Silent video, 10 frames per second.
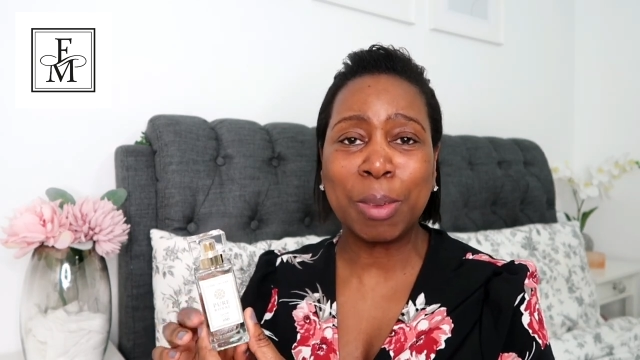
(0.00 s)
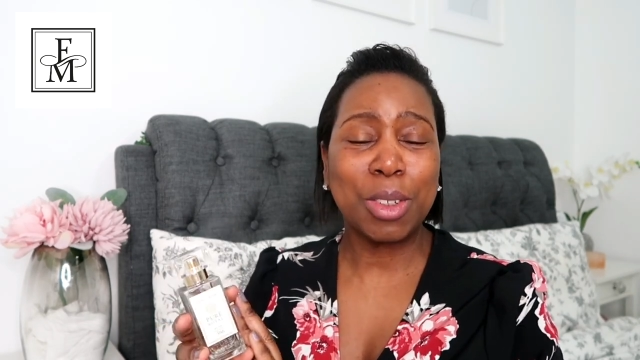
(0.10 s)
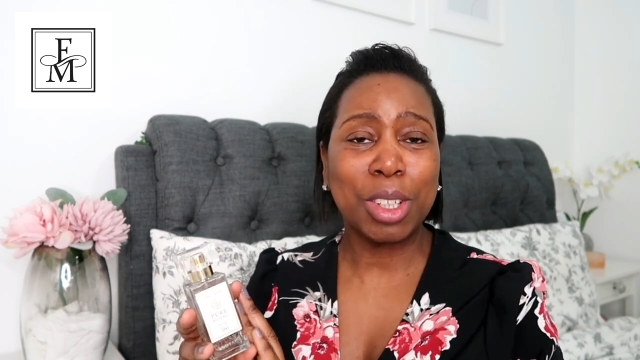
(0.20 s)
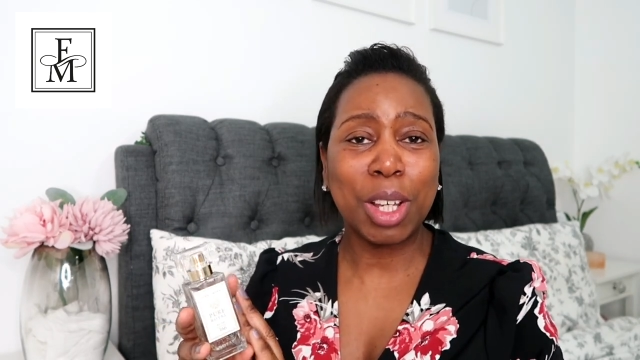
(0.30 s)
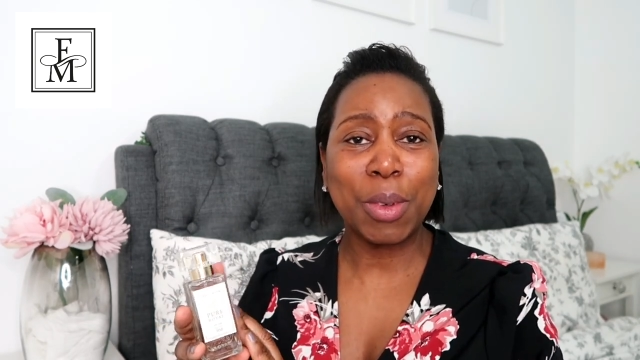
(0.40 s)

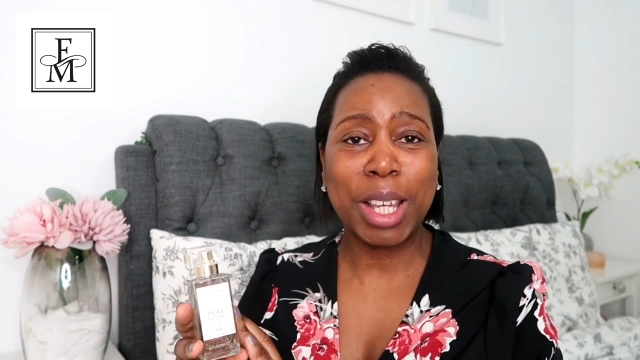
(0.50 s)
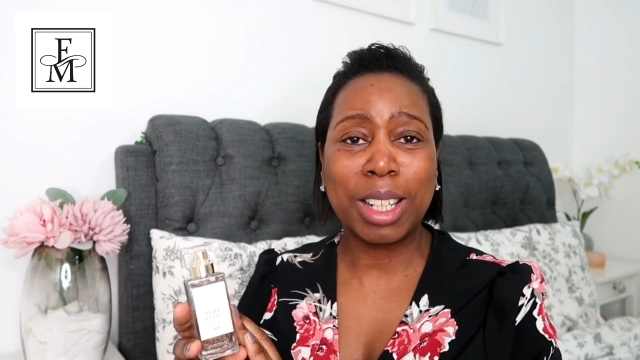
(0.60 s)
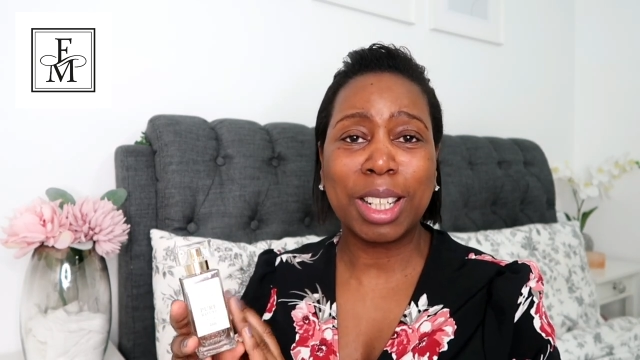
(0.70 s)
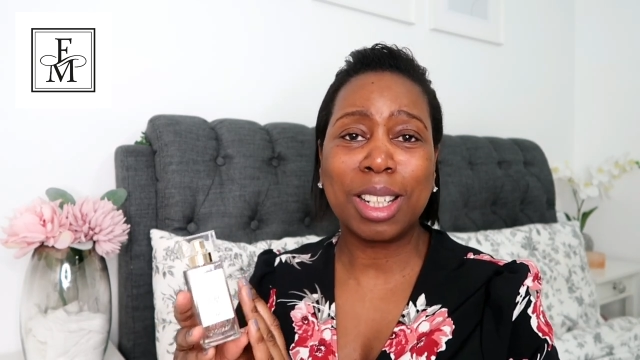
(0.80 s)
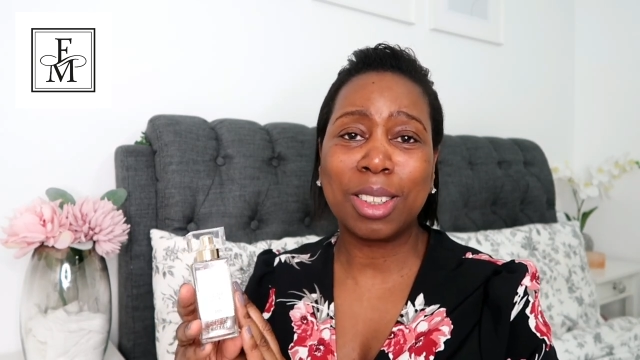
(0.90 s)
You can go ahead
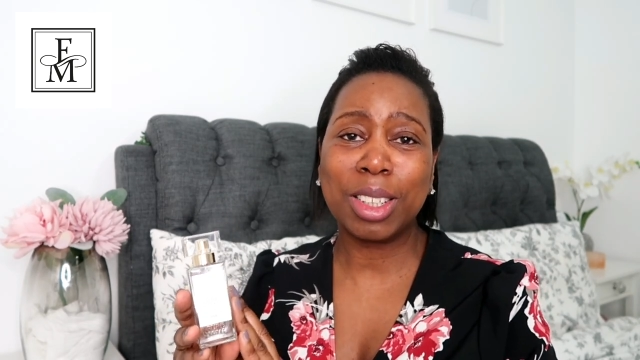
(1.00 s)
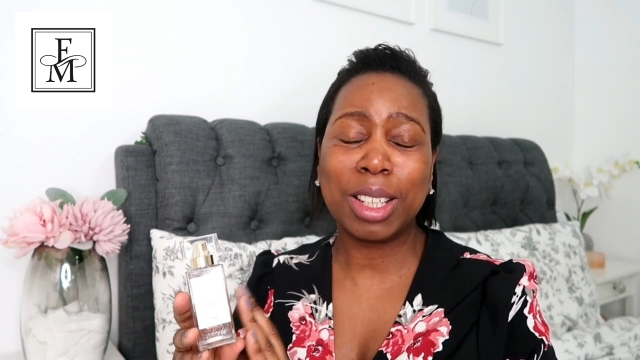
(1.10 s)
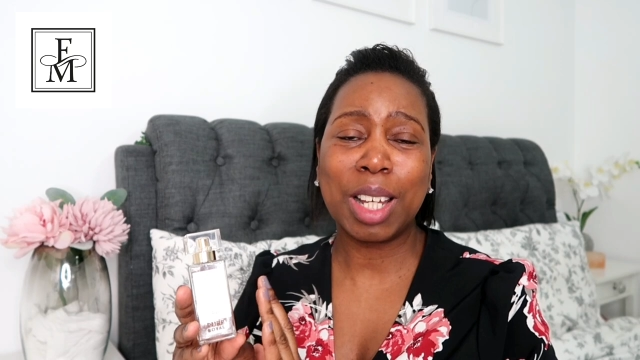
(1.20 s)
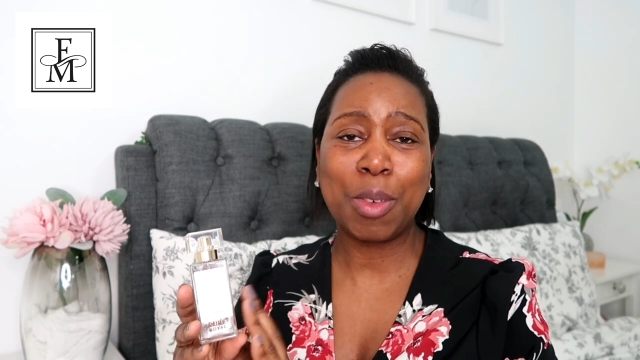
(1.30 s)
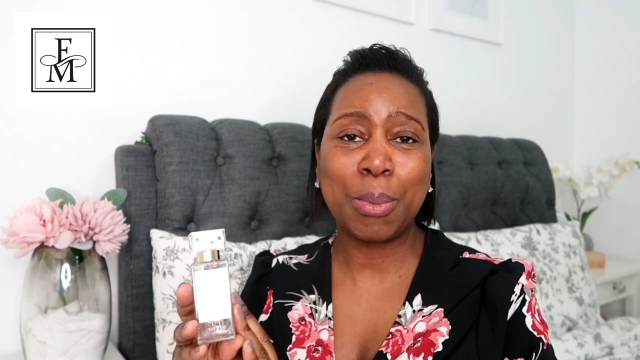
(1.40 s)
and click on it
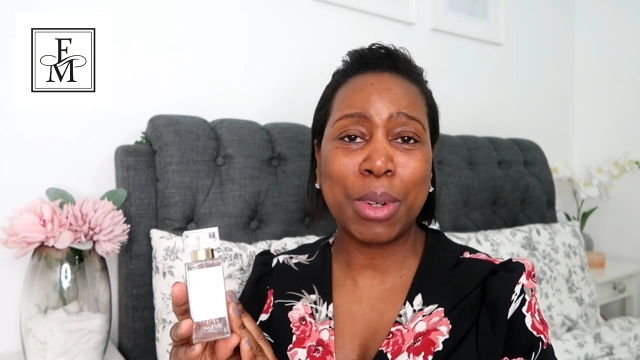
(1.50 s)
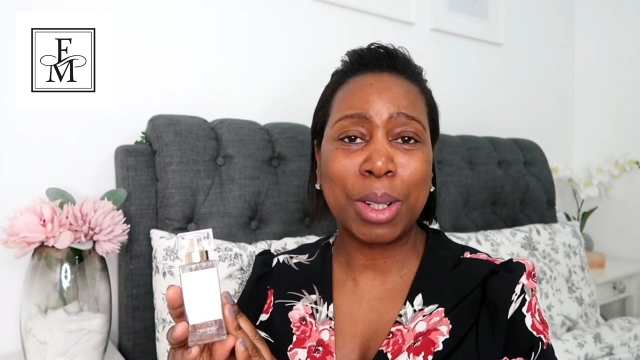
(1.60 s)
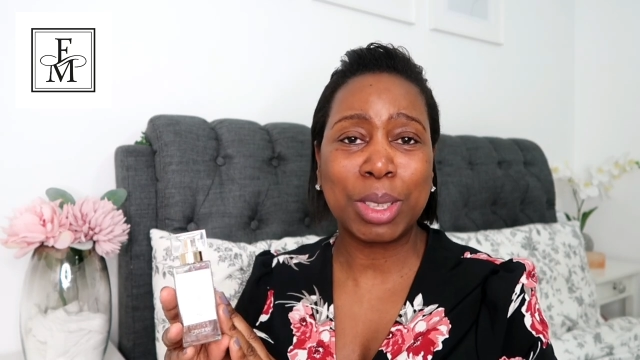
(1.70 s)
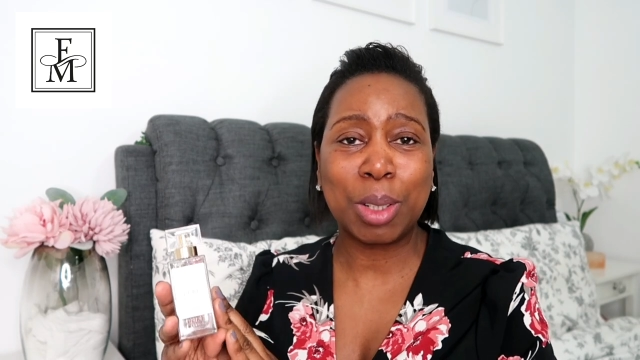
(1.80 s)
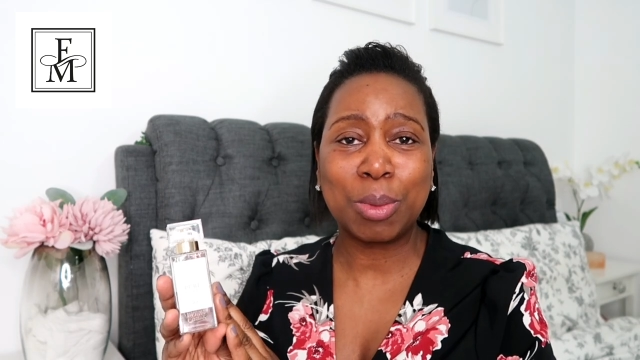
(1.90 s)
and have a
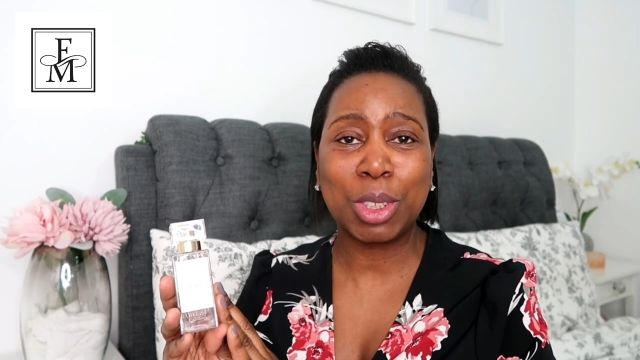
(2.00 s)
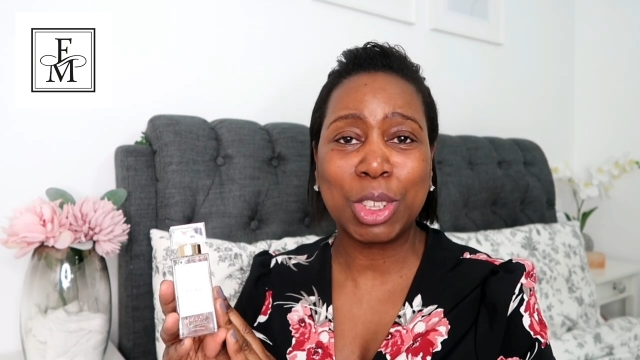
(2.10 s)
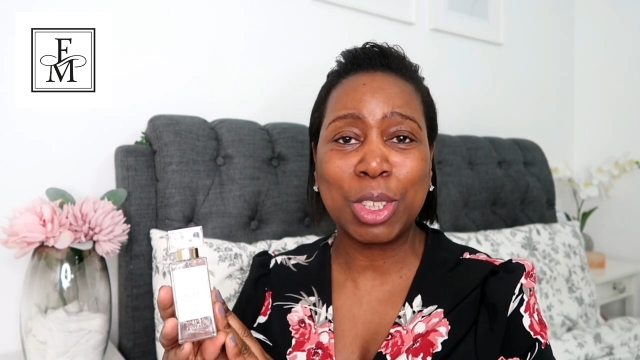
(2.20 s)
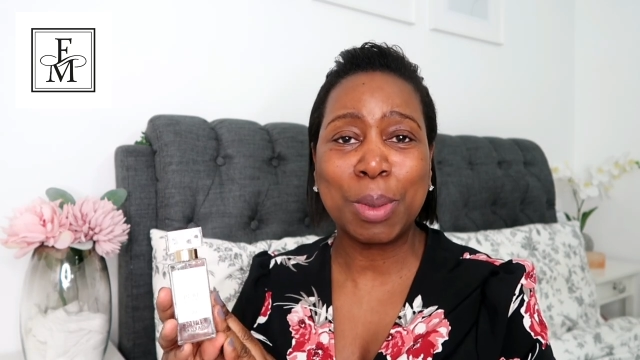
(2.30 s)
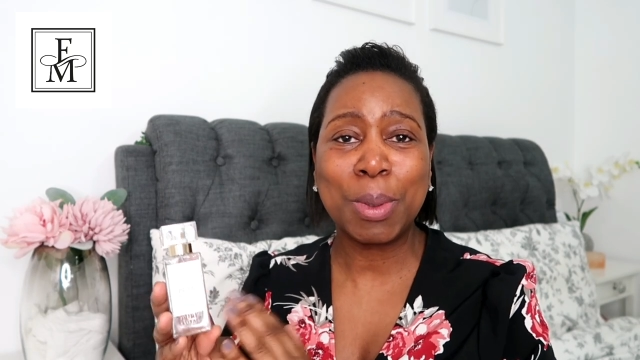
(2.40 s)
browse of the
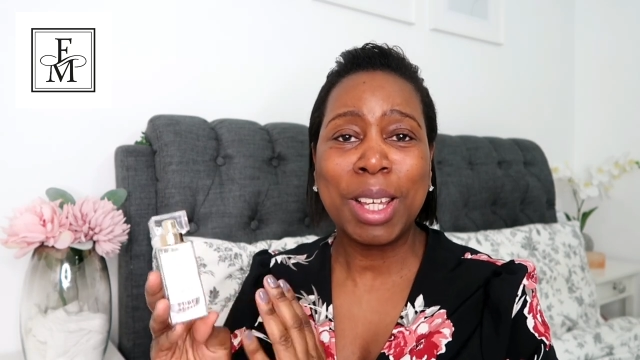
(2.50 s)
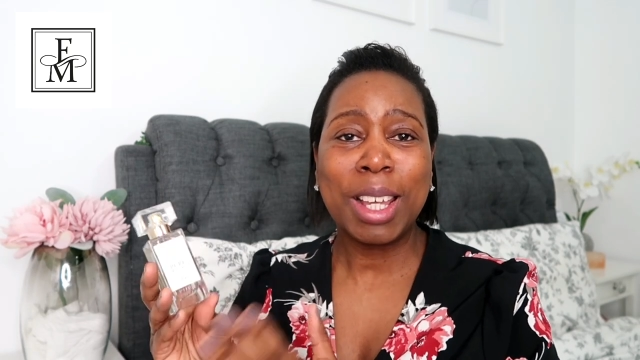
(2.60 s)
shop